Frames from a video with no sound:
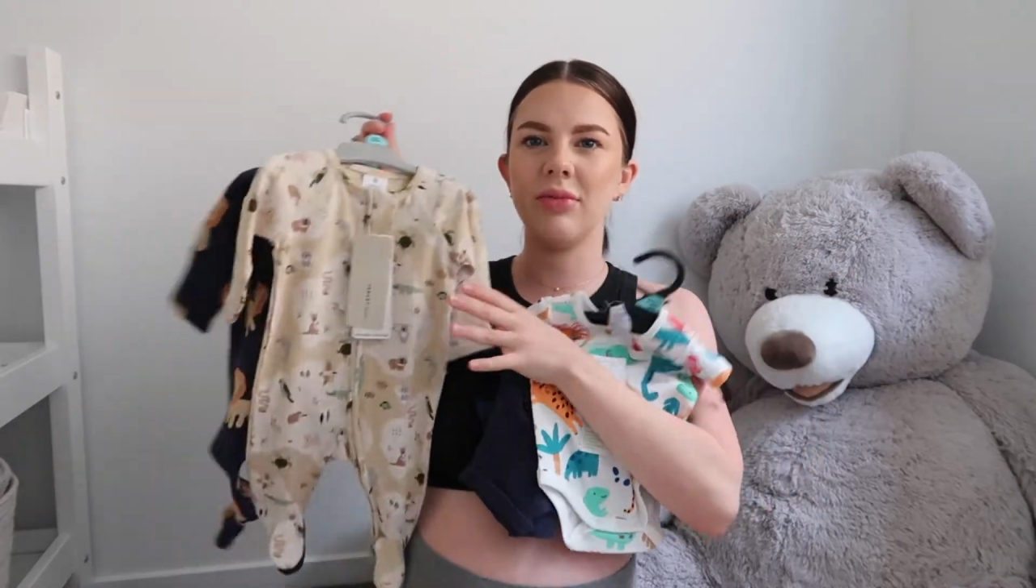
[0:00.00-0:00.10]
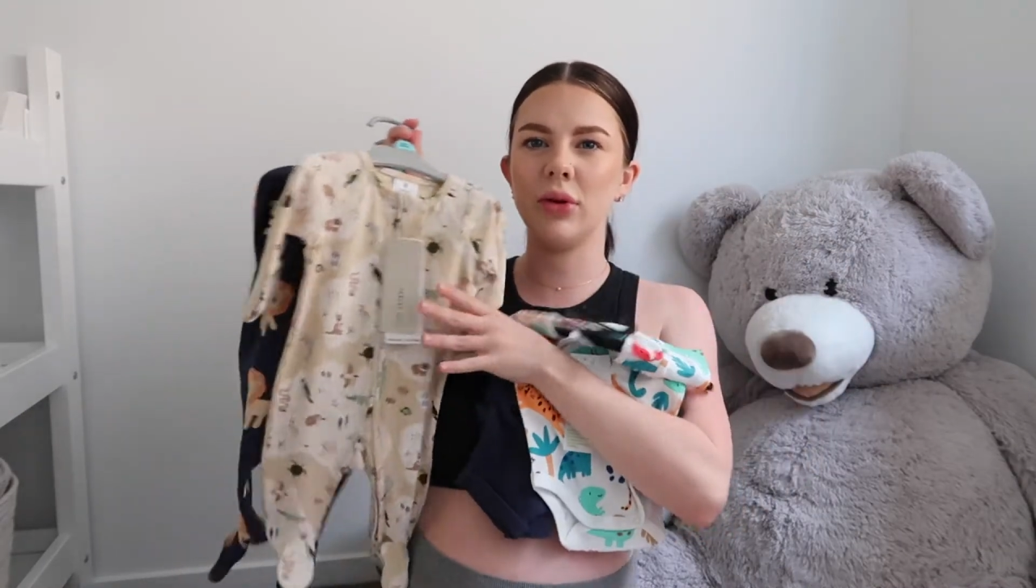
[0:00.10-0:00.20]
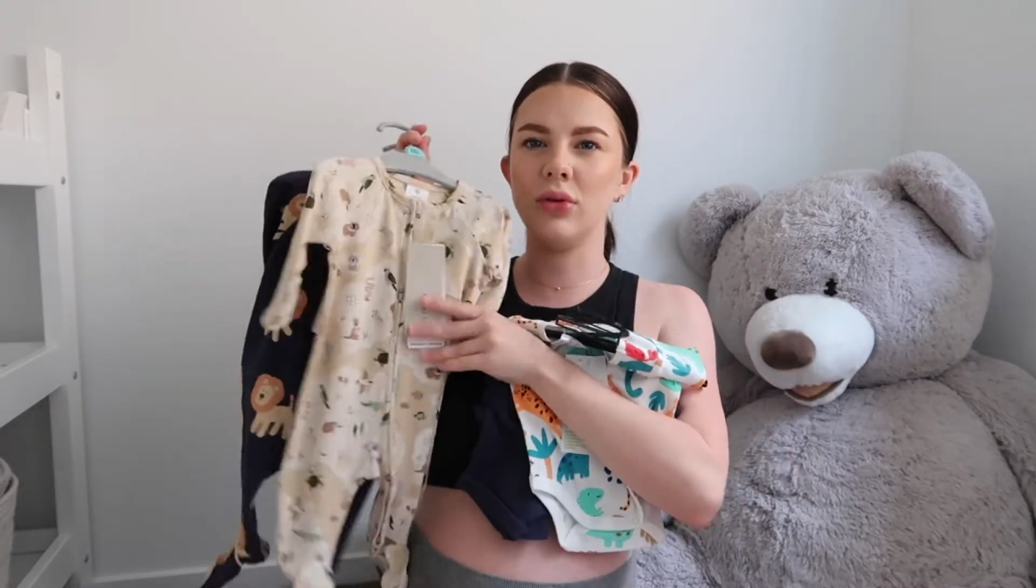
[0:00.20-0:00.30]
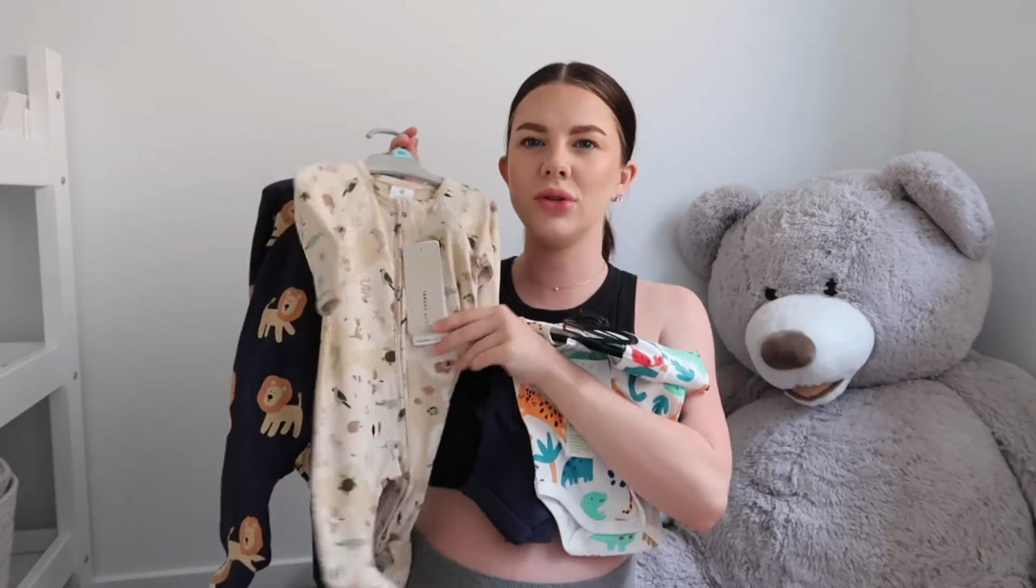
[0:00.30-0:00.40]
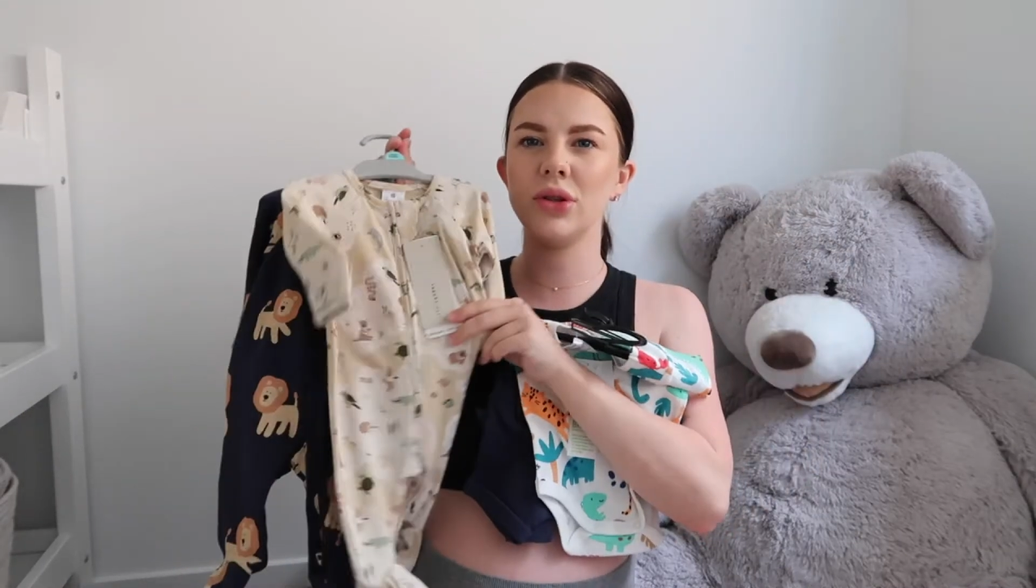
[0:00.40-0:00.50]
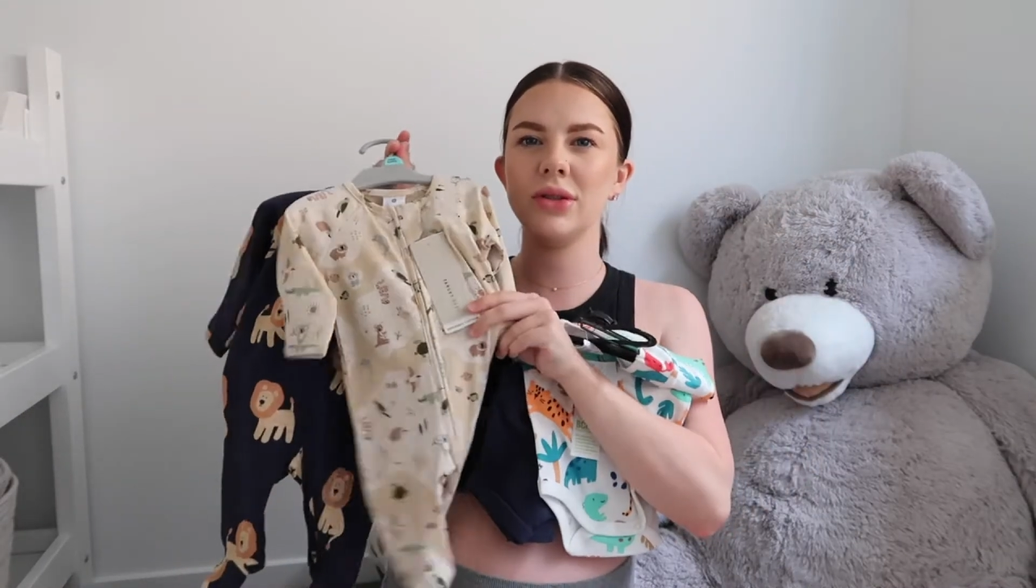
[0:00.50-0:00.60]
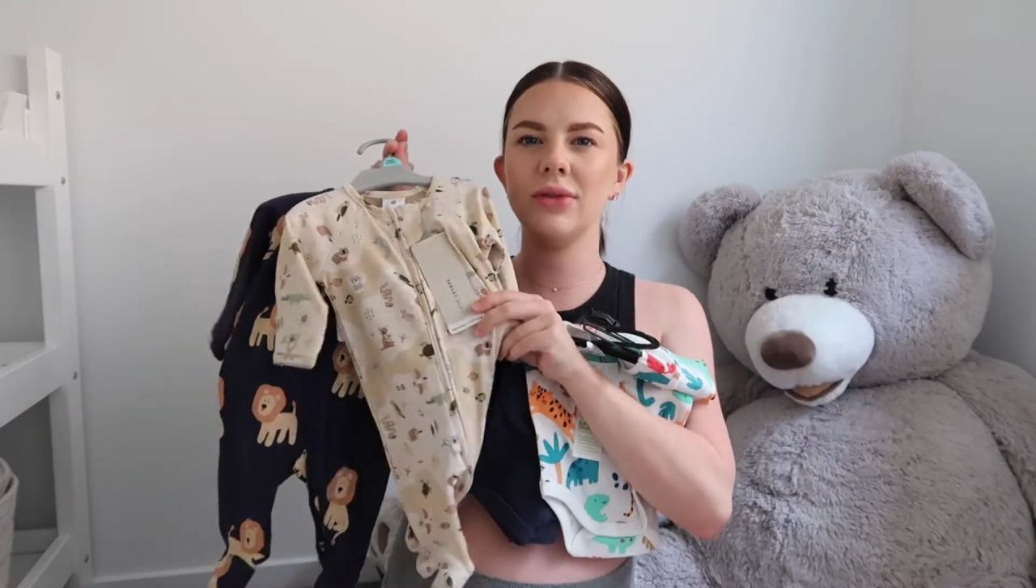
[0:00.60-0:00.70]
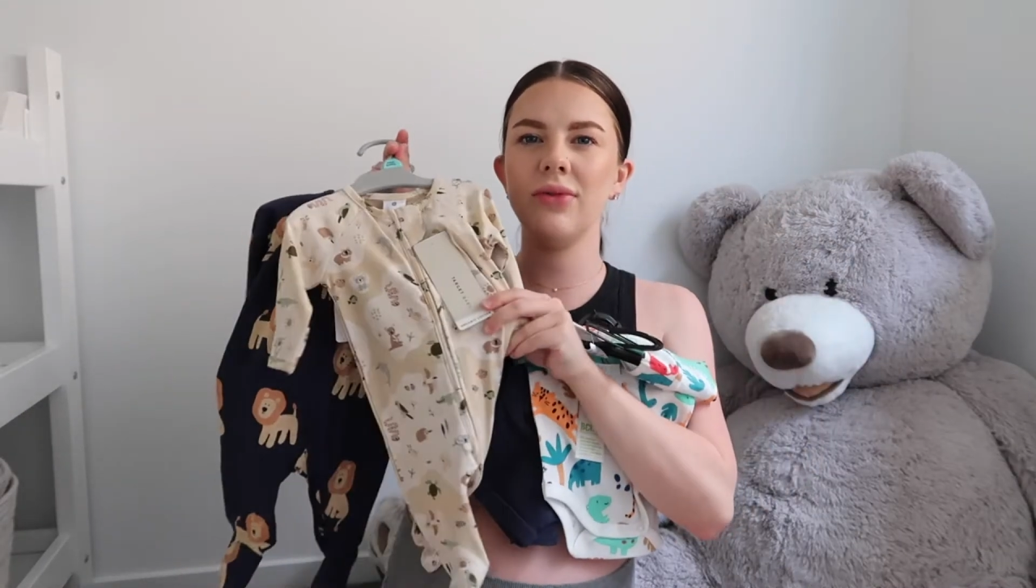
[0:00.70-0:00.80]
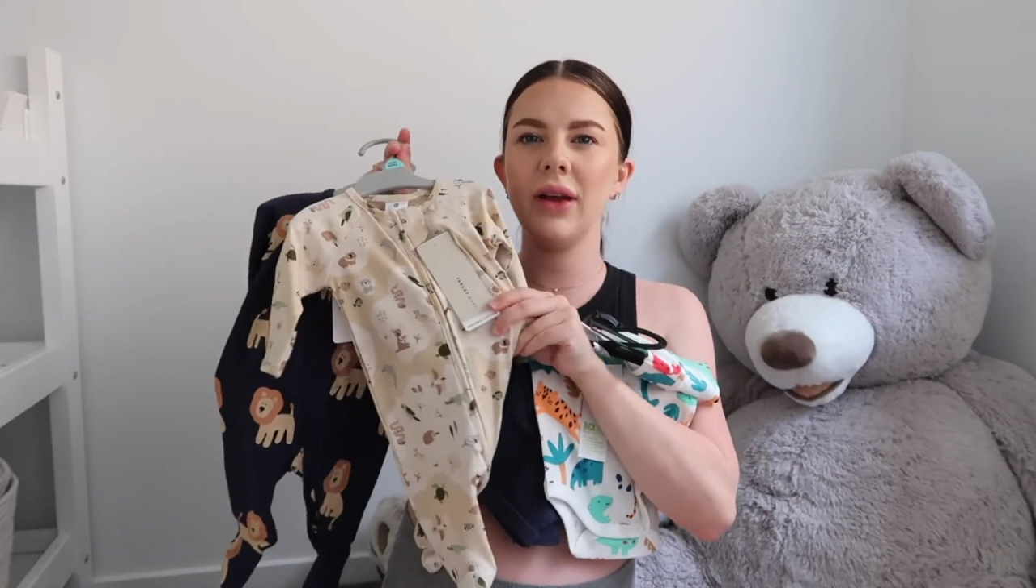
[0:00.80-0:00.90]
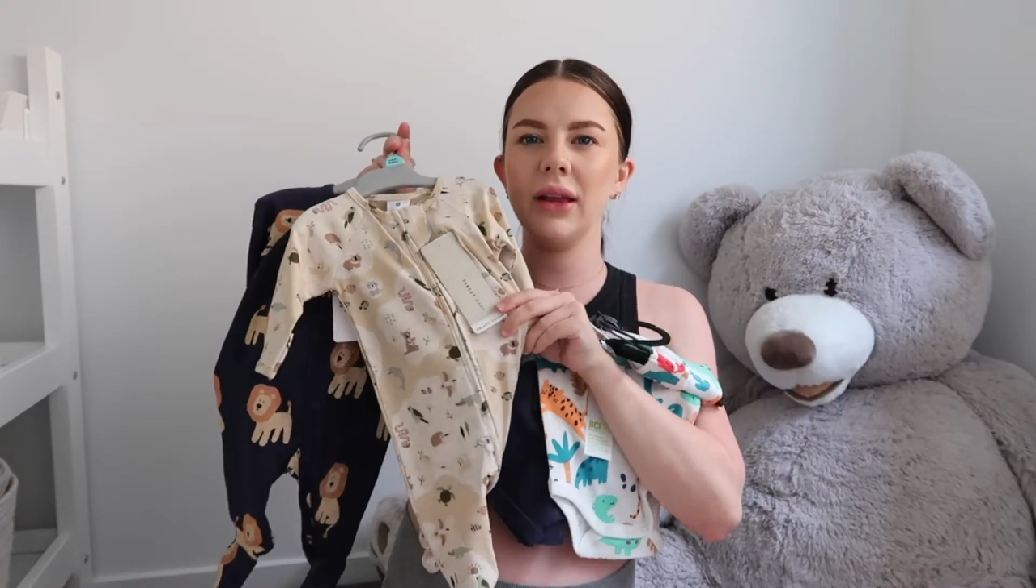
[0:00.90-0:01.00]
but also
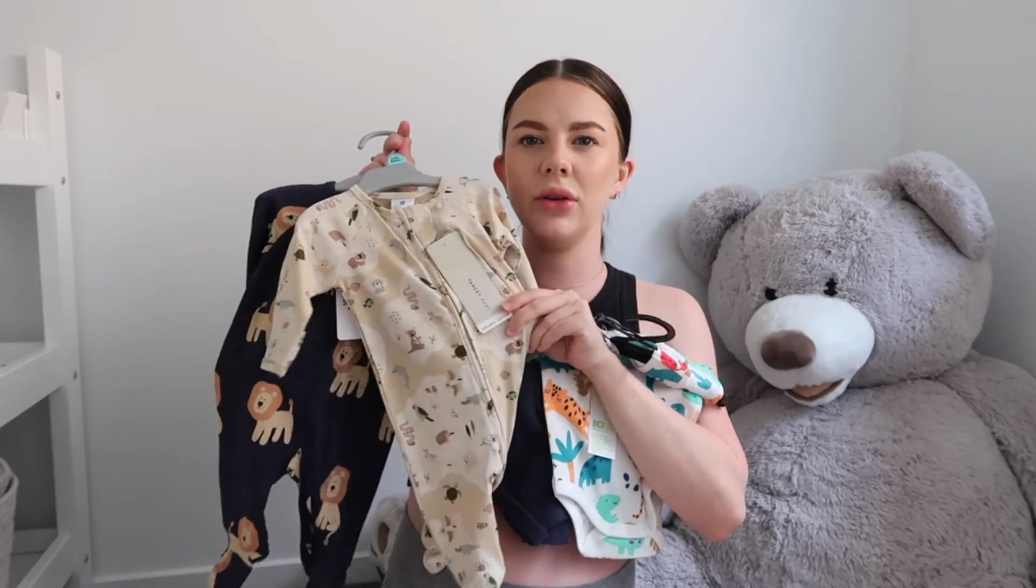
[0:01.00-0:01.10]
some fairly